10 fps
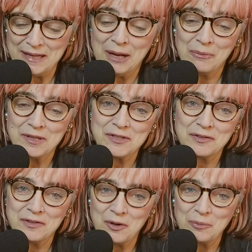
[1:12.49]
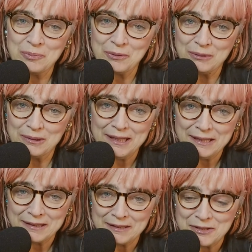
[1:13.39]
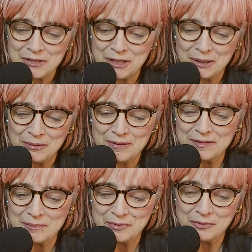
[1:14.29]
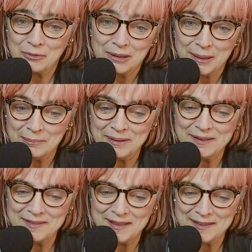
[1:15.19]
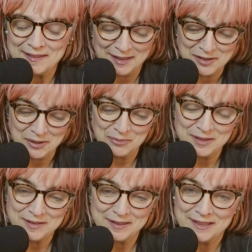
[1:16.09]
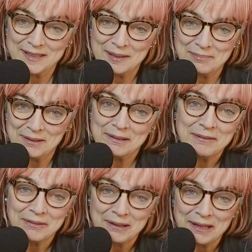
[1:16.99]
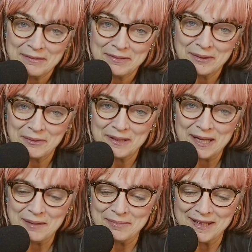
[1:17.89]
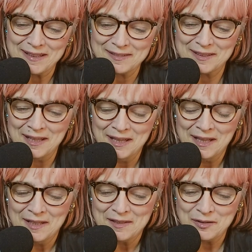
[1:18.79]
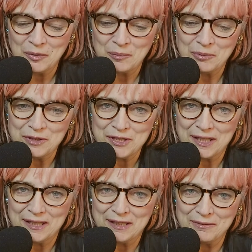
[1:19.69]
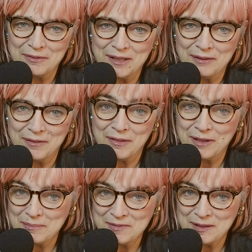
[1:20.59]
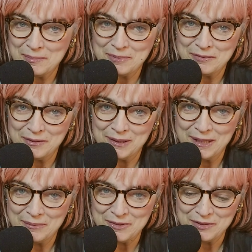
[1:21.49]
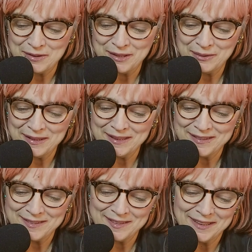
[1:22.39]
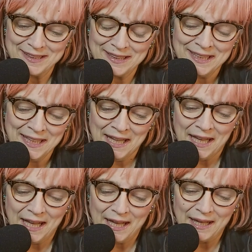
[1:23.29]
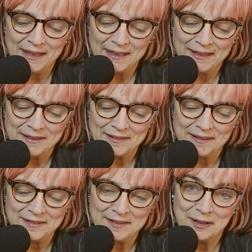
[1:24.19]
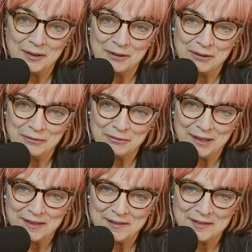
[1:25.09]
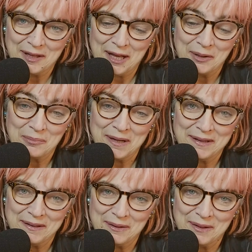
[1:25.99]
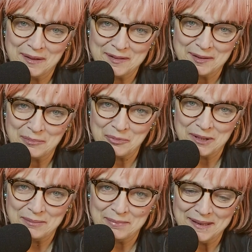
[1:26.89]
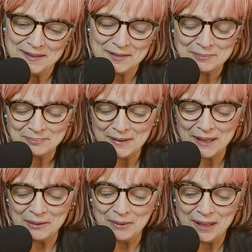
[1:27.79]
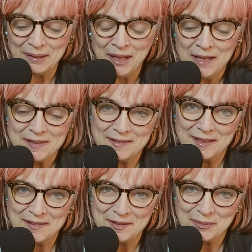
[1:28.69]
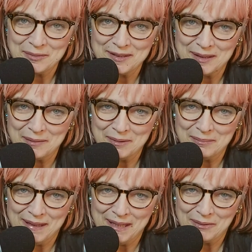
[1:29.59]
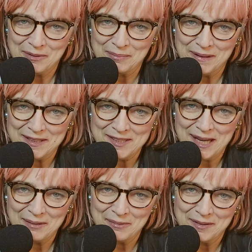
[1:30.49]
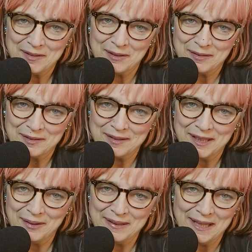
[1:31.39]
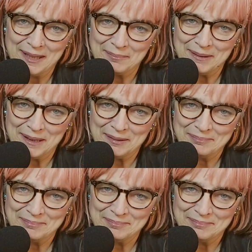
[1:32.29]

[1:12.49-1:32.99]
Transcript: Now we just hope you'll like and share and subscribe, because that's actually what's going to keep the love alive here on Happyesque. So appreciate it if you give a thumbs up if you like what you're hearing and seeing, and tell all your friends. I don't mind the gossip one bit. Anyway, stay tuned and I'll be back with my chat with Dr. Karen Agape.